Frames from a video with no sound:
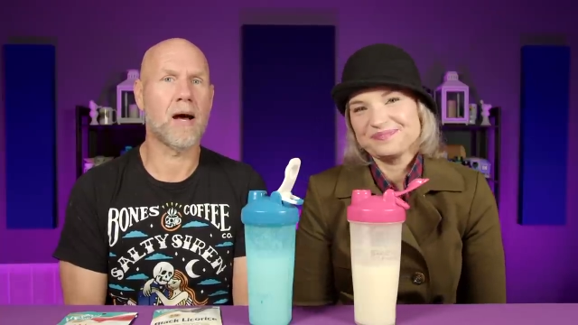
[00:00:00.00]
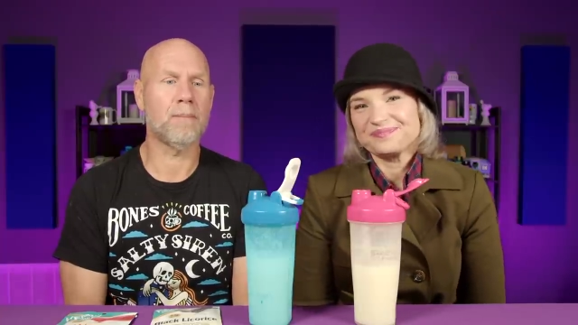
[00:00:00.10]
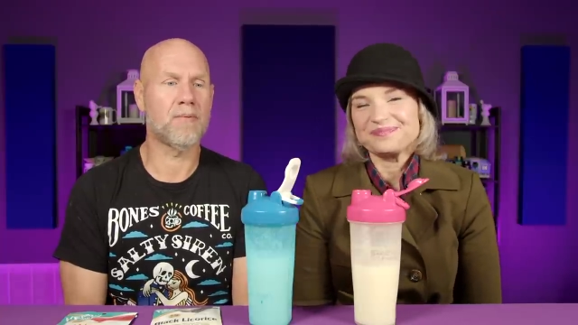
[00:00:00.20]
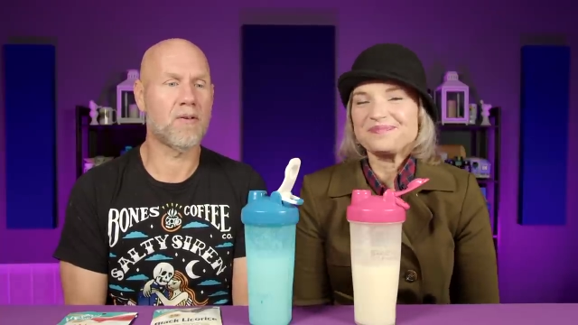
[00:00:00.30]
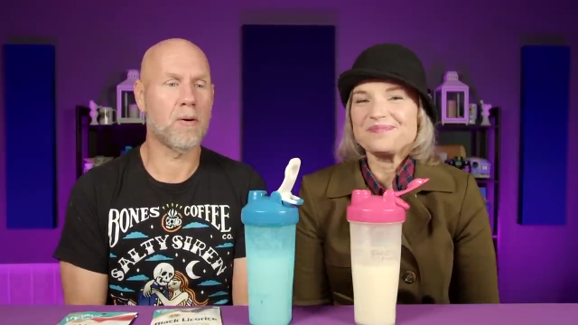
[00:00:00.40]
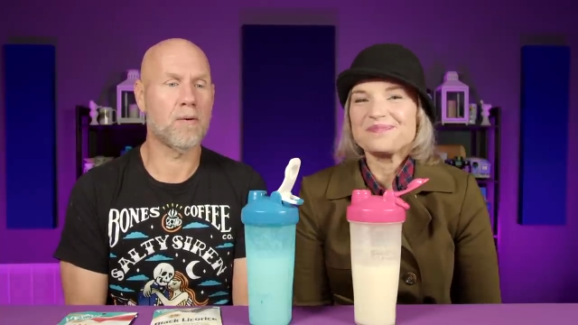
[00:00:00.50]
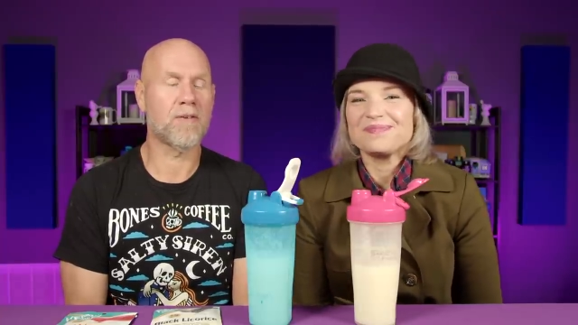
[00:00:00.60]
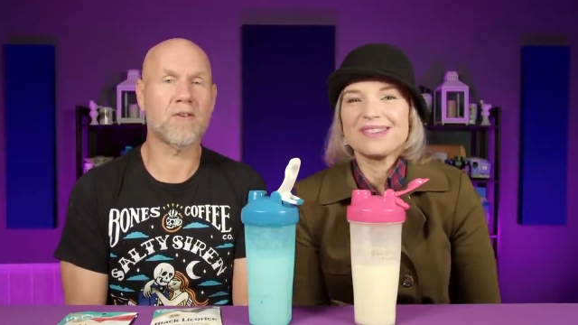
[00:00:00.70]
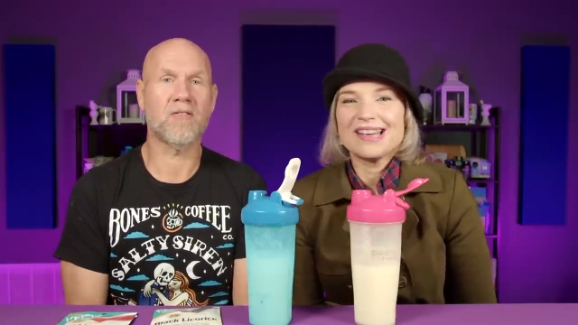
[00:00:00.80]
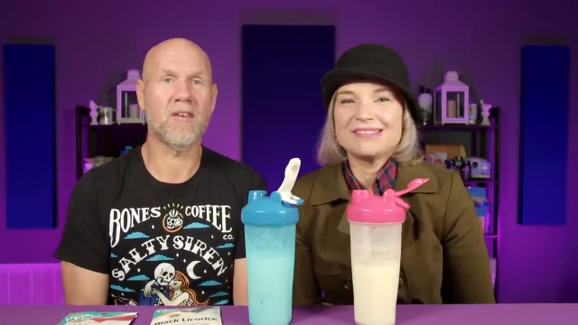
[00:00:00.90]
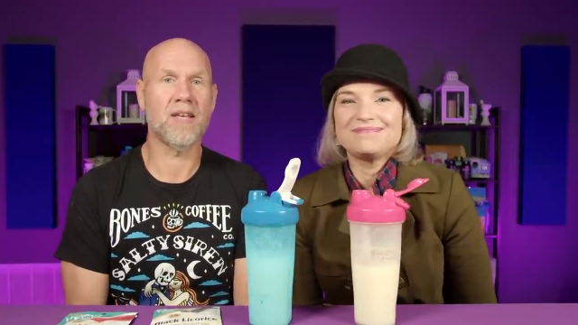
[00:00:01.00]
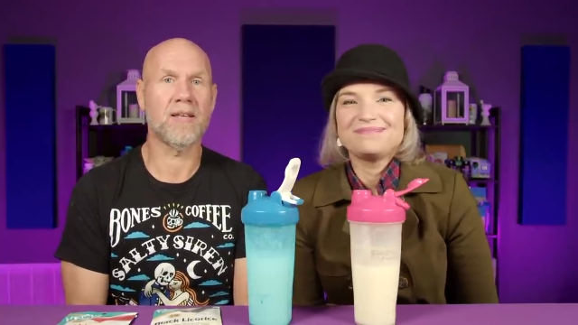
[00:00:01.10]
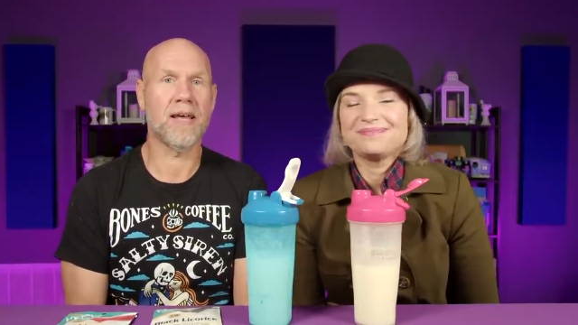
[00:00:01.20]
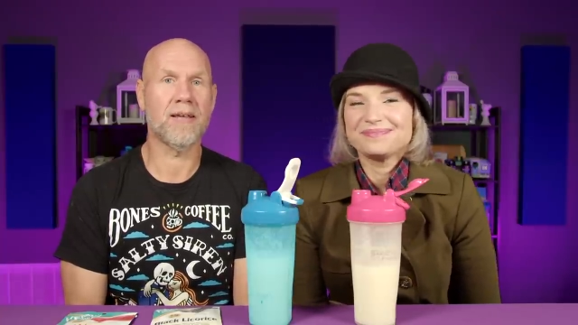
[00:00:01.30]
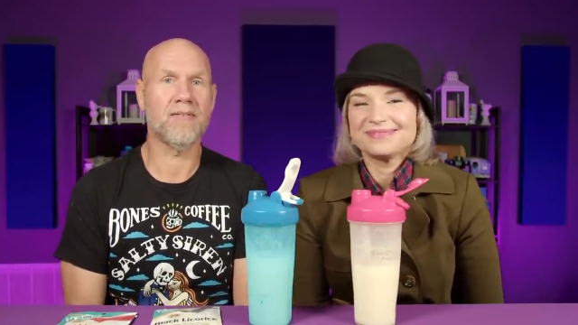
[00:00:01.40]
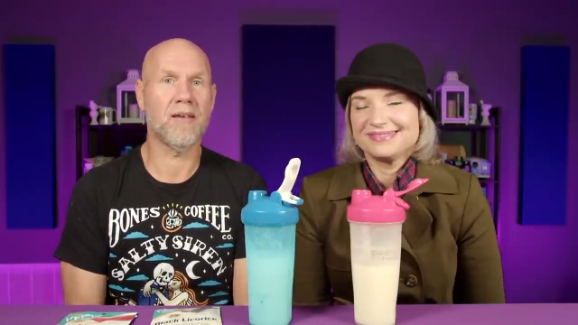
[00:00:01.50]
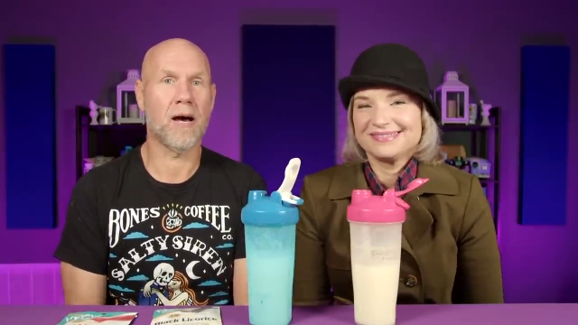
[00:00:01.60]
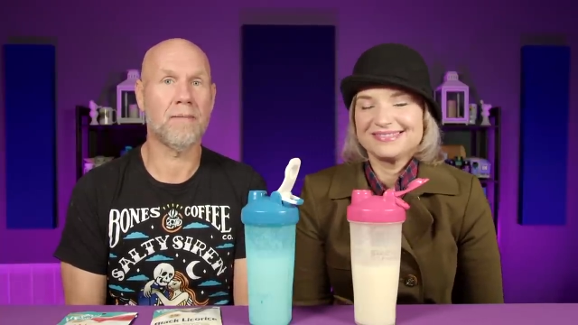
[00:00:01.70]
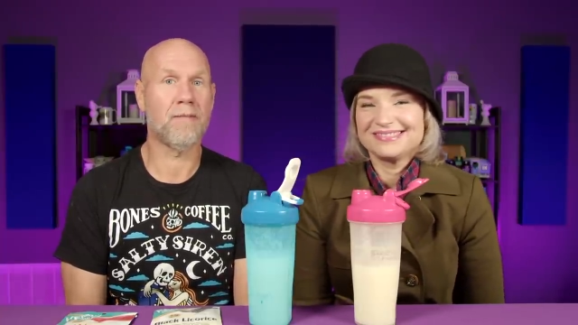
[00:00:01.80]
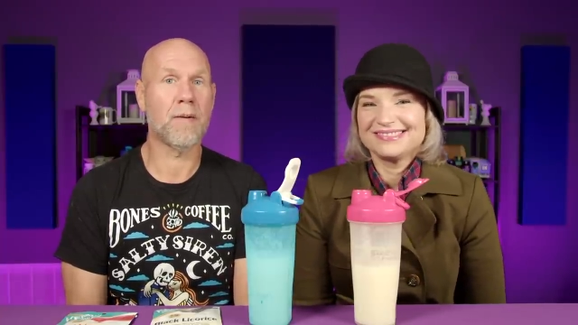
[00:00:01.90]
Speaker 1: Um, so if you're seeing this,
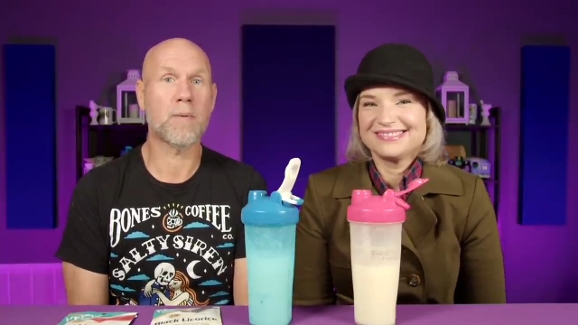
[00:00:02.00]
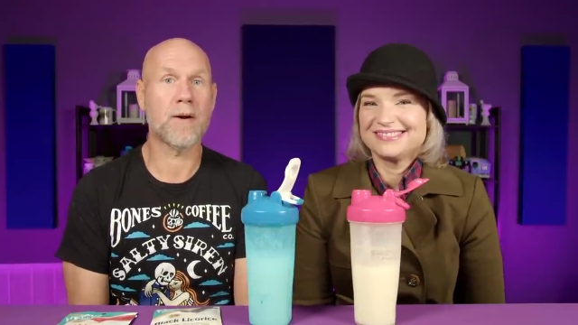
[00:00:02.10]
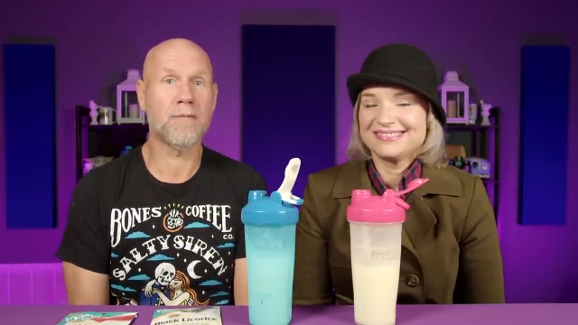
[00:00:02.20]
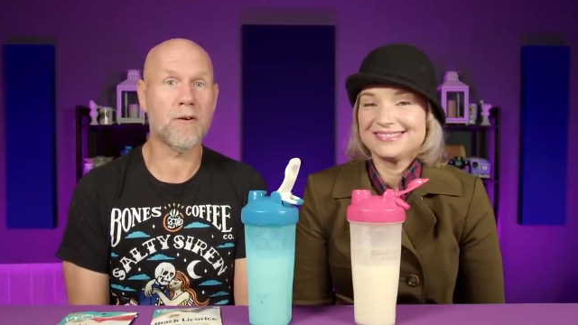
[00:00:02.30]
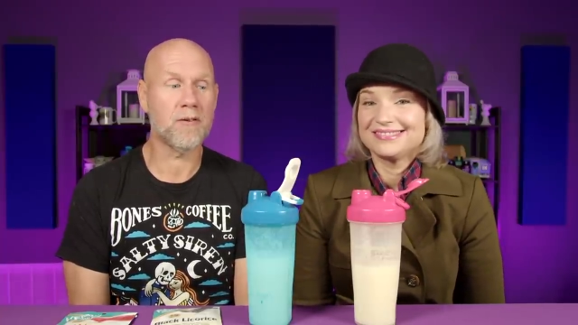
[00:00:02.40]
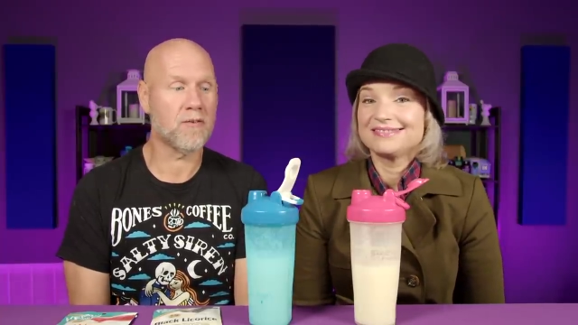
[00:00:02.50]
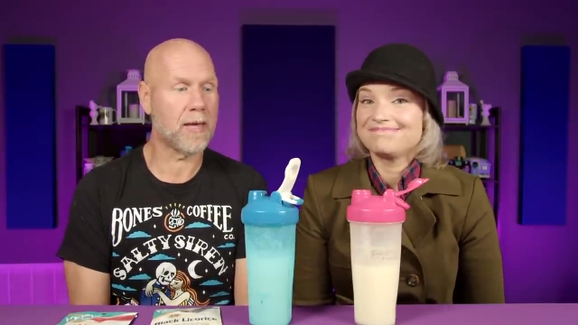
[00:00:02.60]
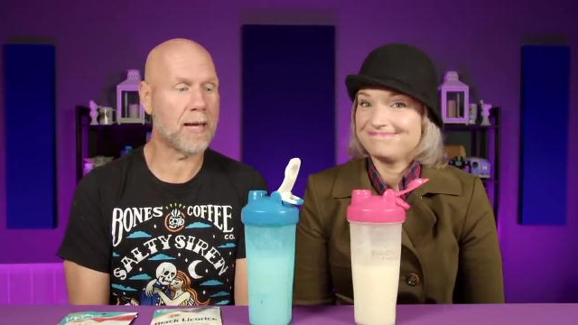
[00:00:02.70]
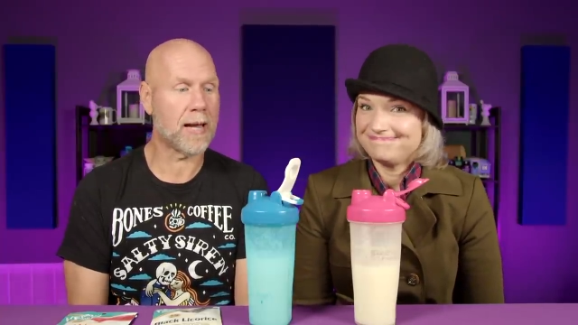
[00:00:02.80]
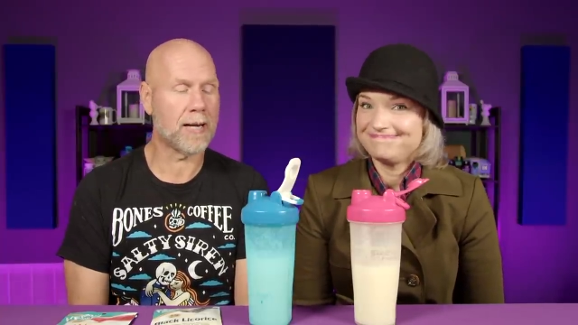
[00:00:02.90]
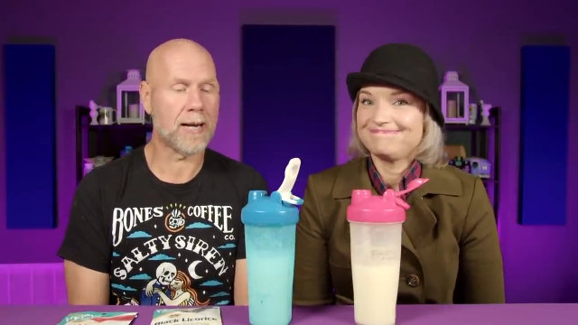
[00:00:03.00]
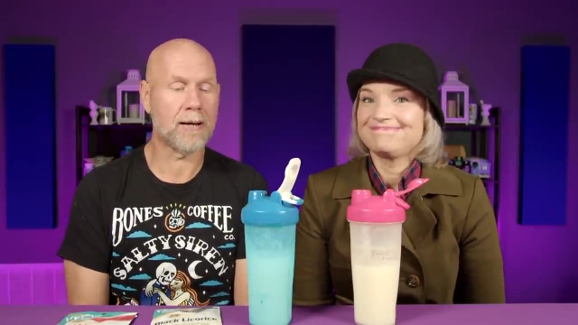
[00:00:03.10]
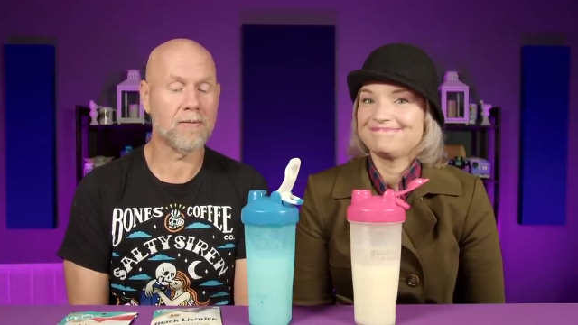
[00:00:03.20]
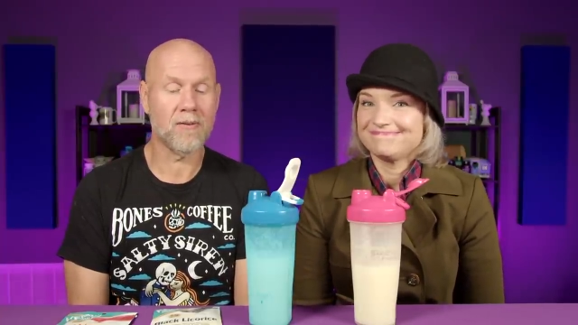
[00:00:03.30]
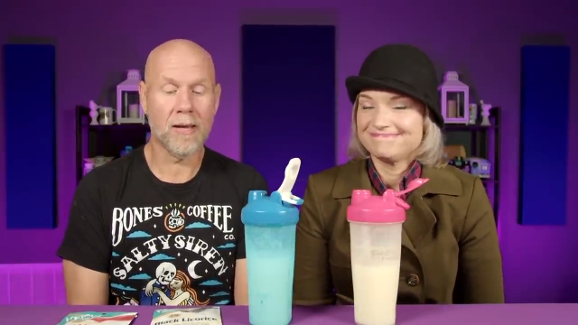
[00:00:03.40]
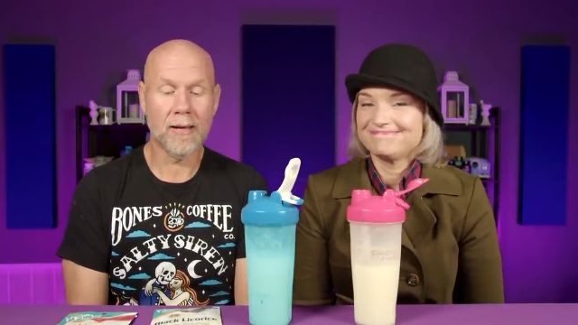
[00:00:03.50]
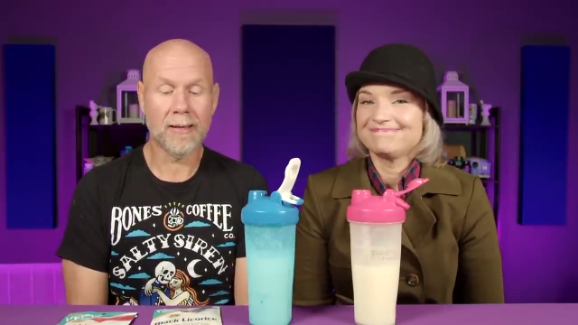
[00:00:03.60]
uh, February first, they got announced.